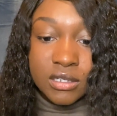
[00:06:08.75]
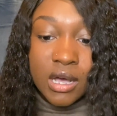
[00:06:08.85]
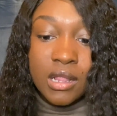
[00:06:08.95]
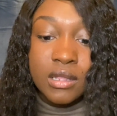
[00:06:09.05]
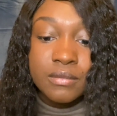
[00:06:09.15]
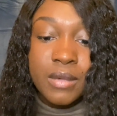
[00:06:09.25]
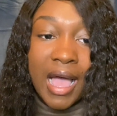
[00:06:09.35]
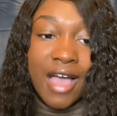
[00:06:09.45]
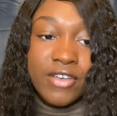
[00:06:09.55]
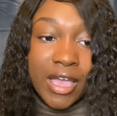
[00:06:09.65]

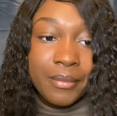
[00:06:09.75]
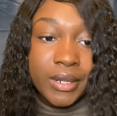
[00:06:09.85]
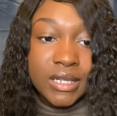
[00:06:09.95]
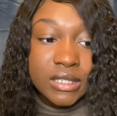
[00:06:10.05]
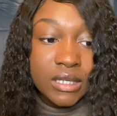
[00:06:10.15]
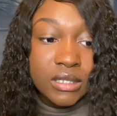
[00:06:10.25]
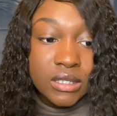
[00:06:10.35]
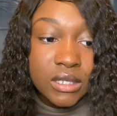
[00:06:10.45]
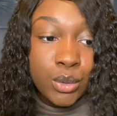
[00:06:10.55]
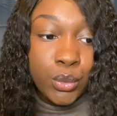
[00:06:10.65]
I've had
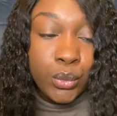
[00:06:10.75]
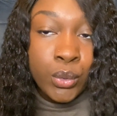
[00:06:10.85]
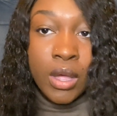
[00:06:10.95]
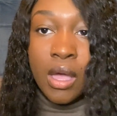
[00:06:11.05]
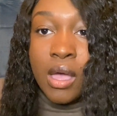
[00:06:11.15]
places who